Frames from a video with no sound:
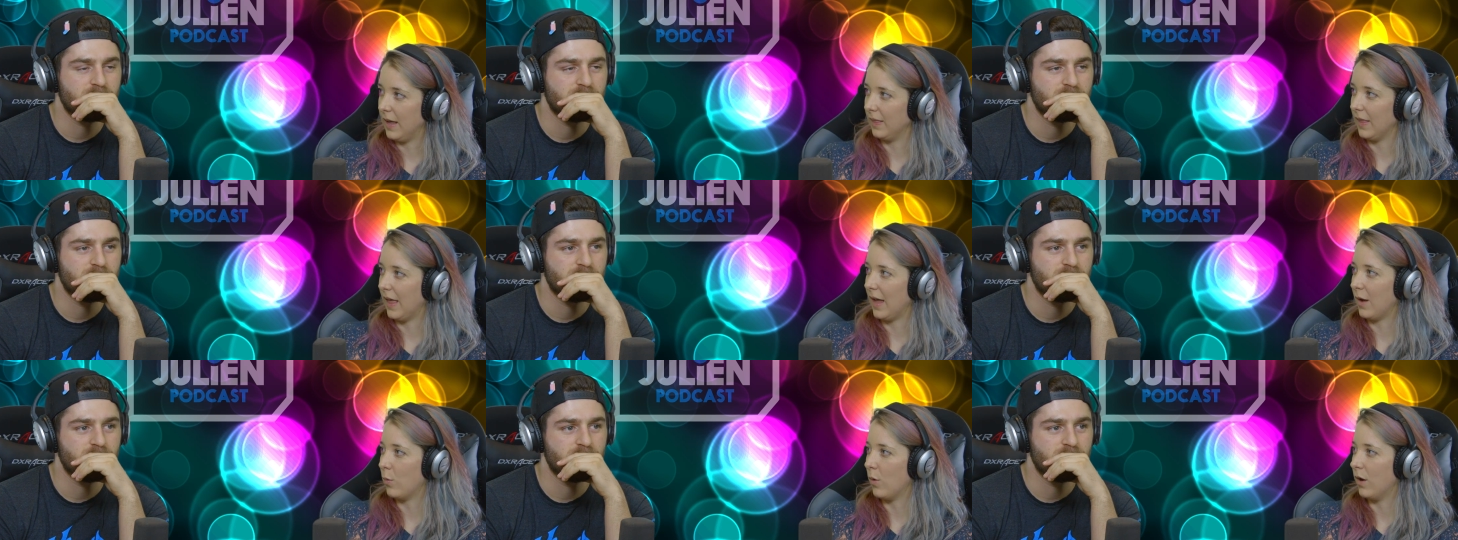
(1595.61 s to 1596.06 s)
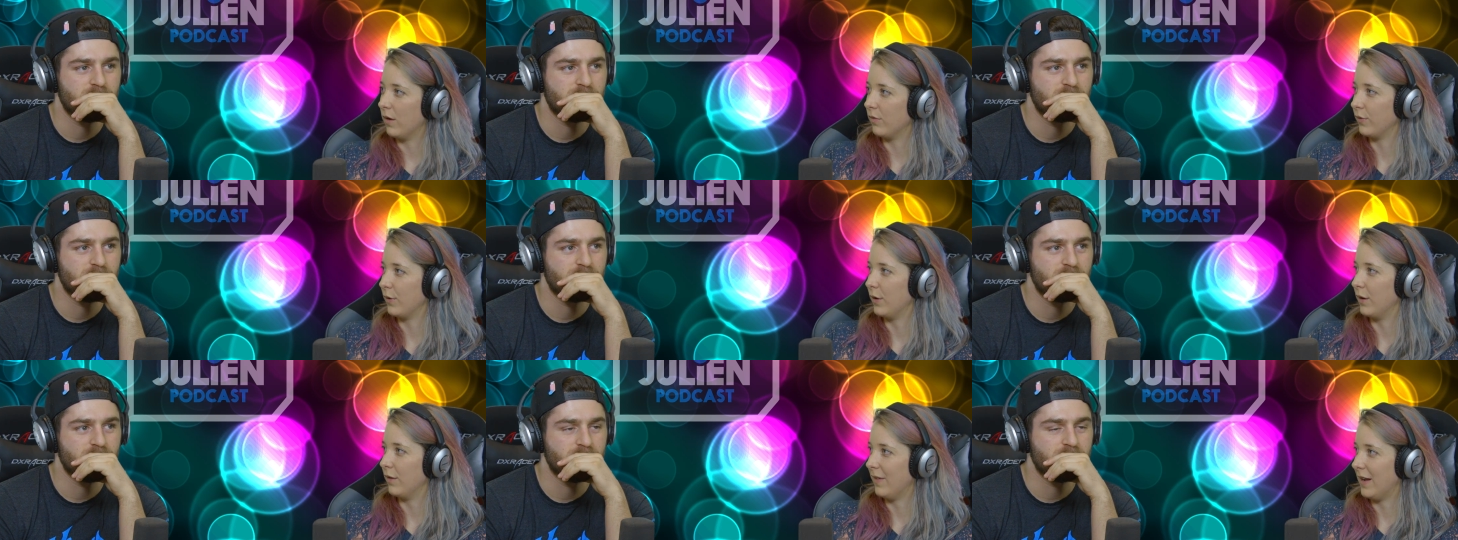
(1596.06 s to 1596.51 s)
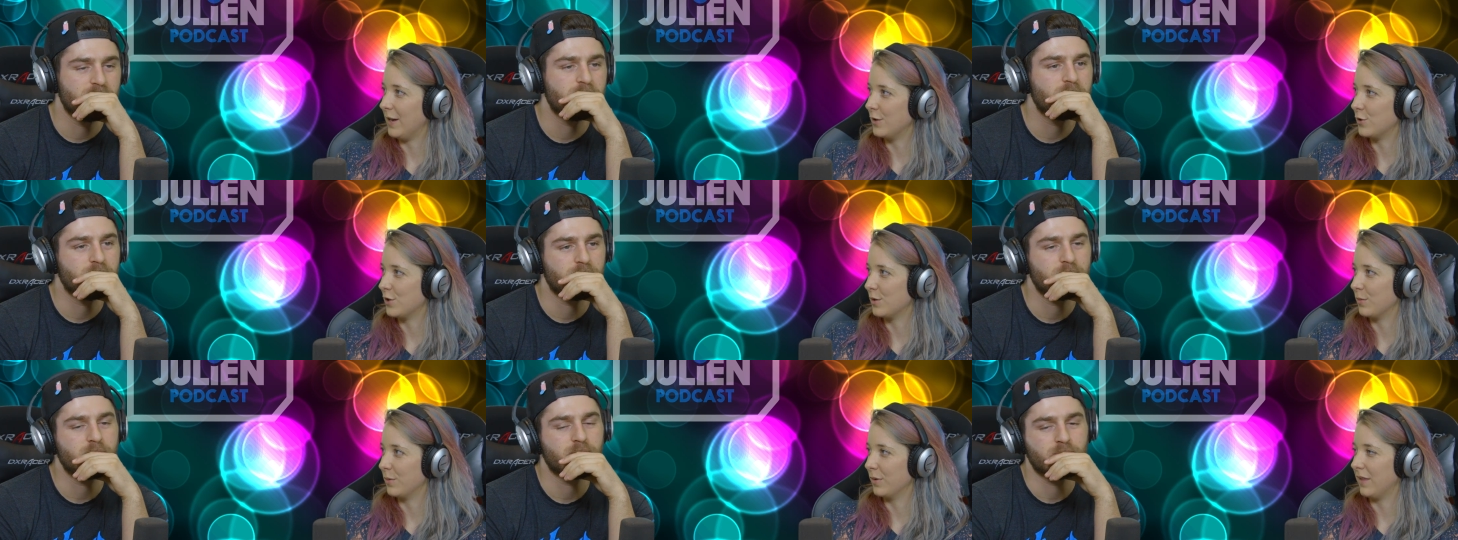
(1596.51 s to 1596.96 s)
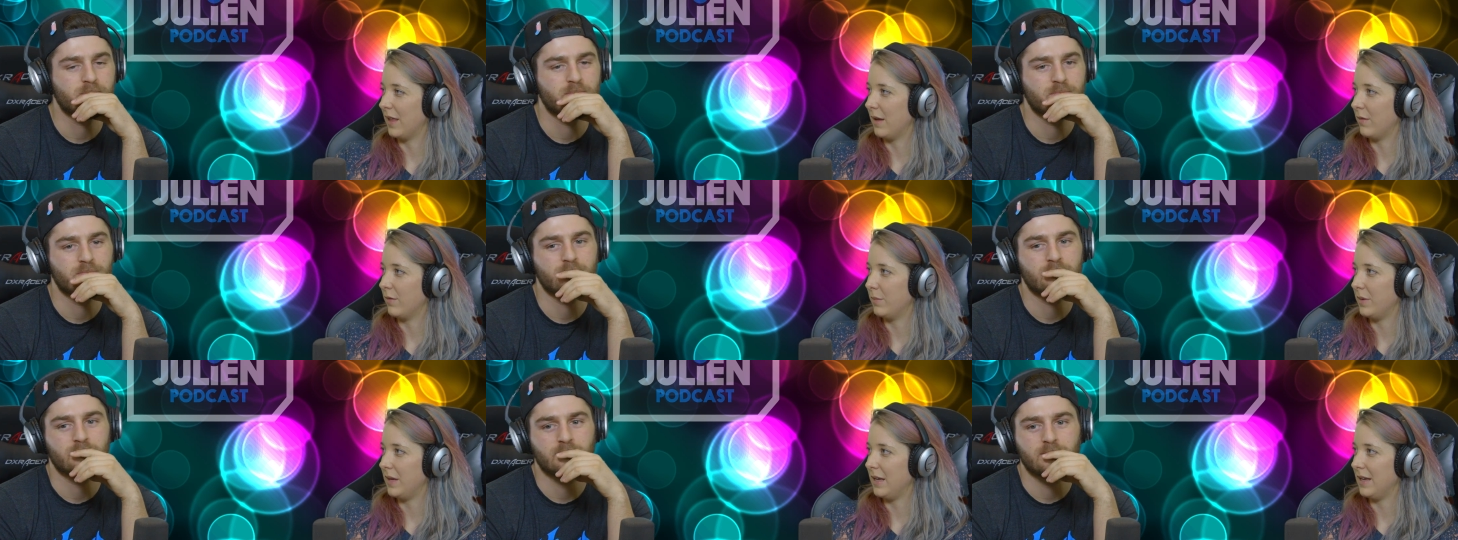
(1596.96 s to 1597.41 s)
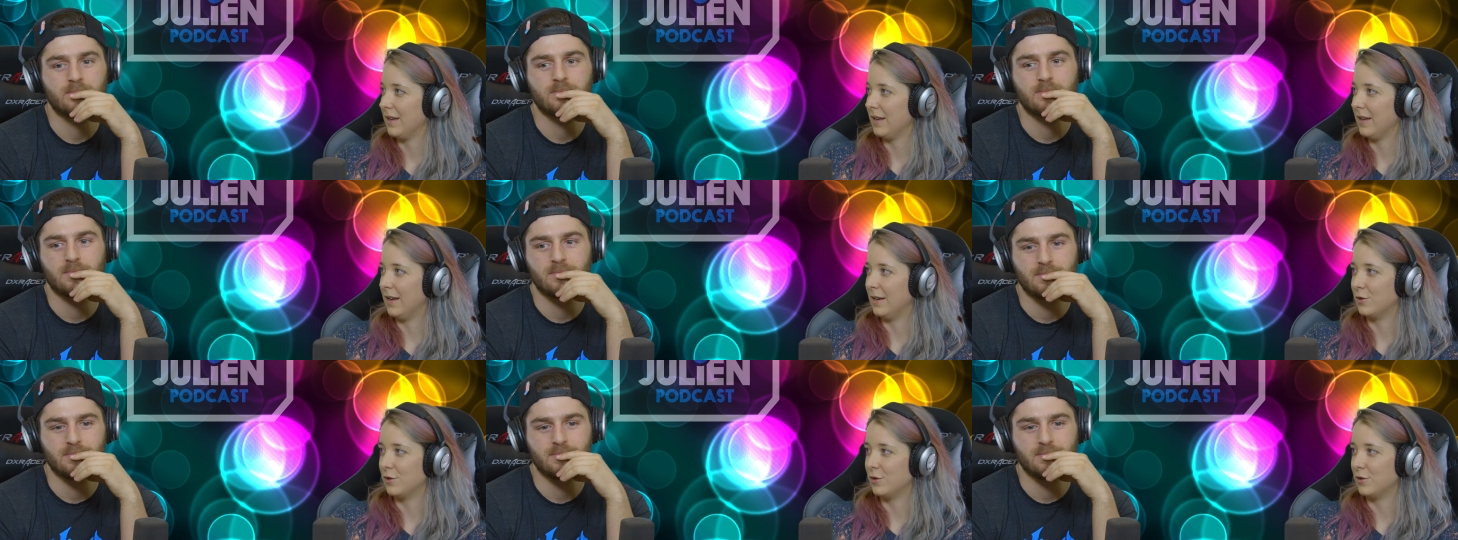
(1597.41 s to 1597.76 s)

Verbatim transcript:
Speaker 1: and like what fruit or vegetable they would be.